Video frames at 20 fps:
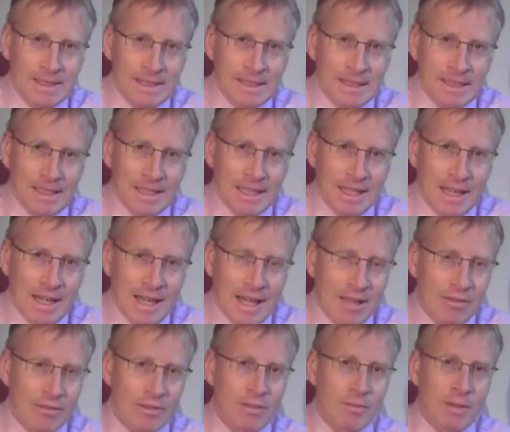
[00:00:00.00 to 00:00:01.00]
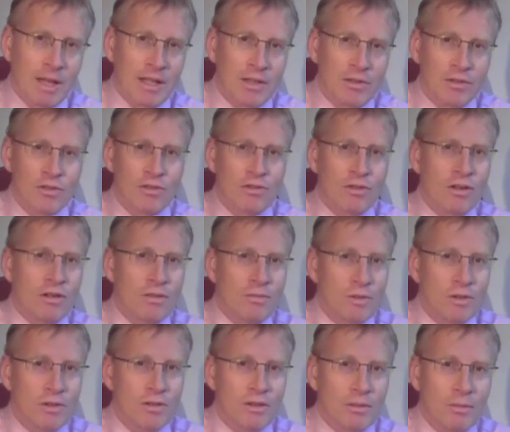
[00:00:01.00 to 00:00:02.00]
And in a healthy man, your
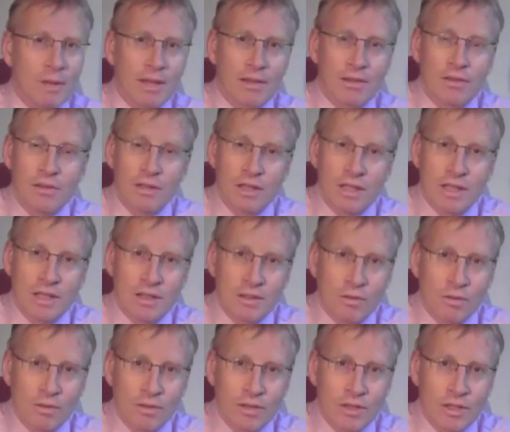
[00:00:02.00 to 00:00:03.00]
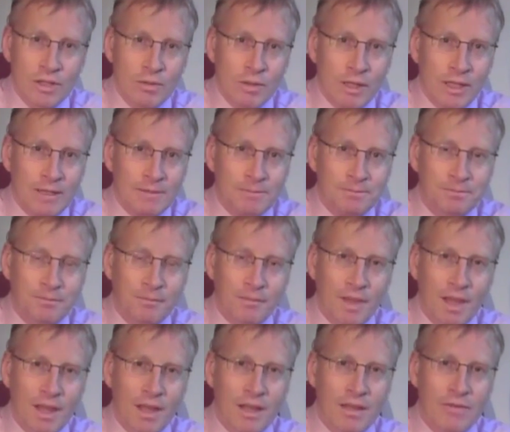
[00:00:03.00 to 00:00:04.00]
scrotum should look about 30 years older than you are.
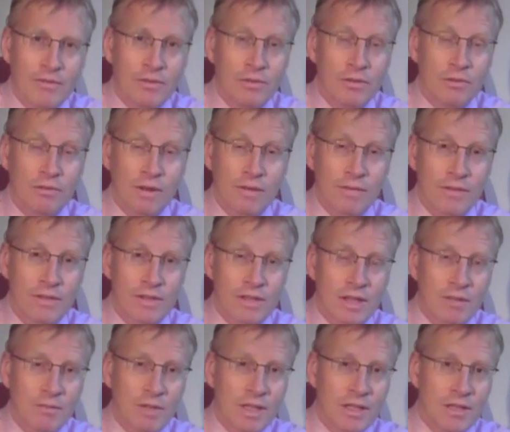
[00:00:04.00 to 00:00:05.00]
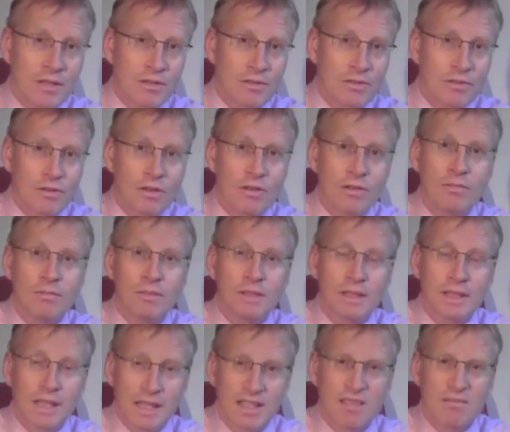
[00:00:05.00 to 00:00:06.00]
If you look roughly the same age as your scrotum,
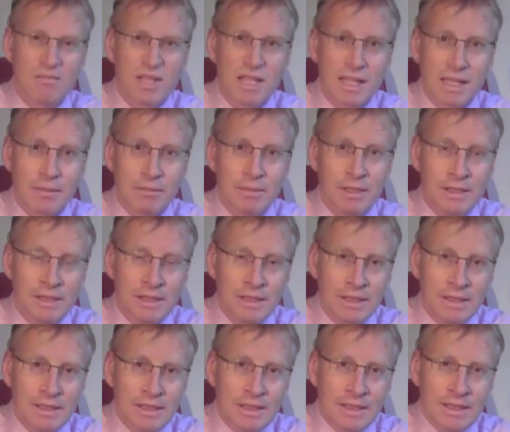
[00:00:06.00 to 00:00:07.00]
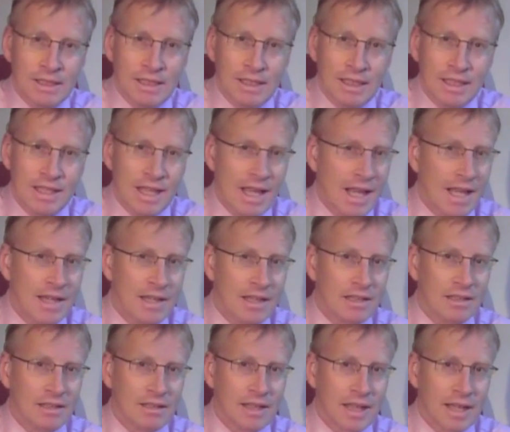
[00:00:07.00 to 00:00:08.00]
get some sleep. It's a handy
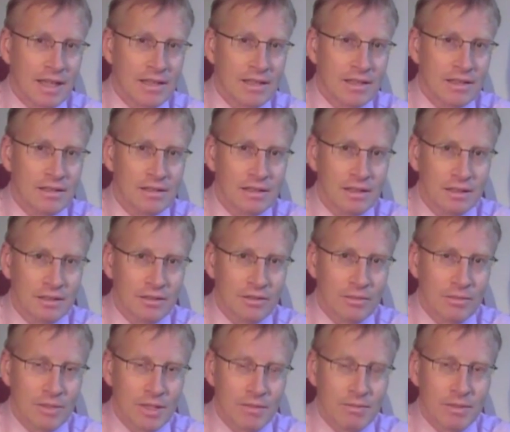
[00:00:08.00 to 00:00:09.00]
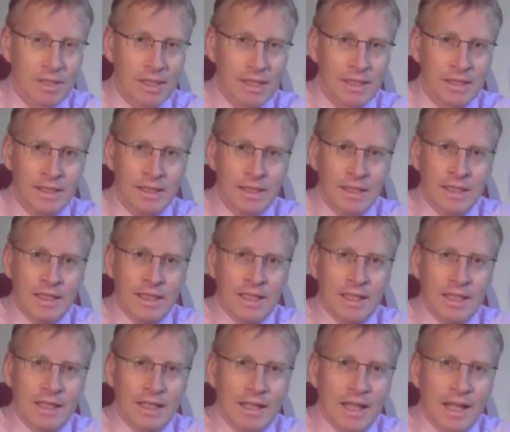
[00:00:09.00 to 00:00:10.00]
little test, little top tip there.
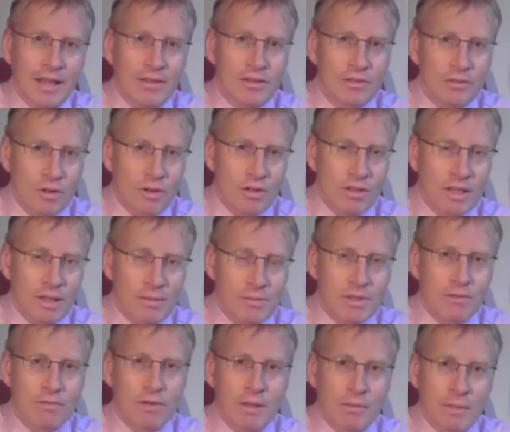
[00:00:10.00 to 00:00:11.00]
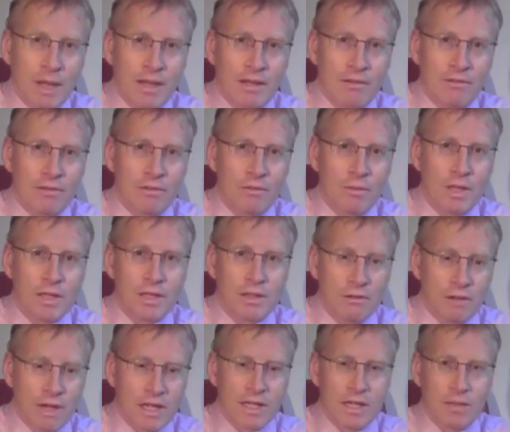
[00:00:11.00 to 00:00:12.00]
Now the scrotal lumps that really matter are the ones
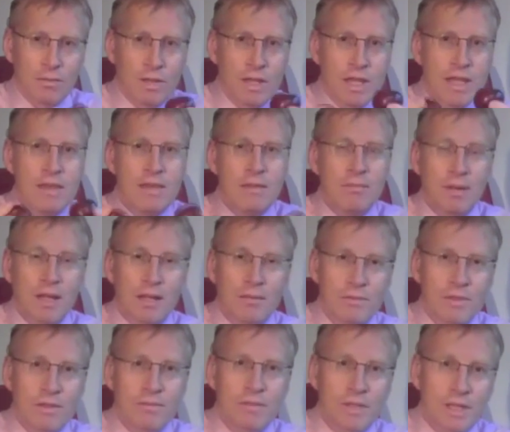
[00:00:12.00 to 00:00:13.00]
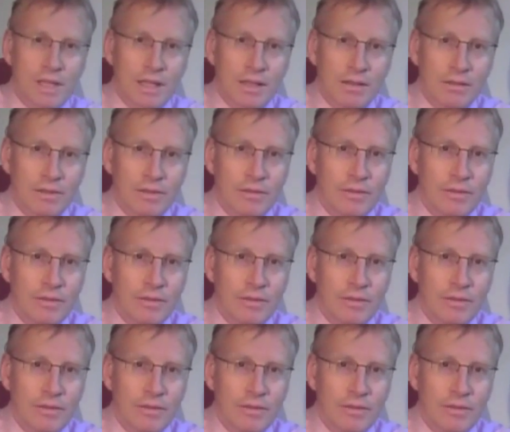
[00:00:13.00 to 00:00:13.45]
that are actually within the plums themselves.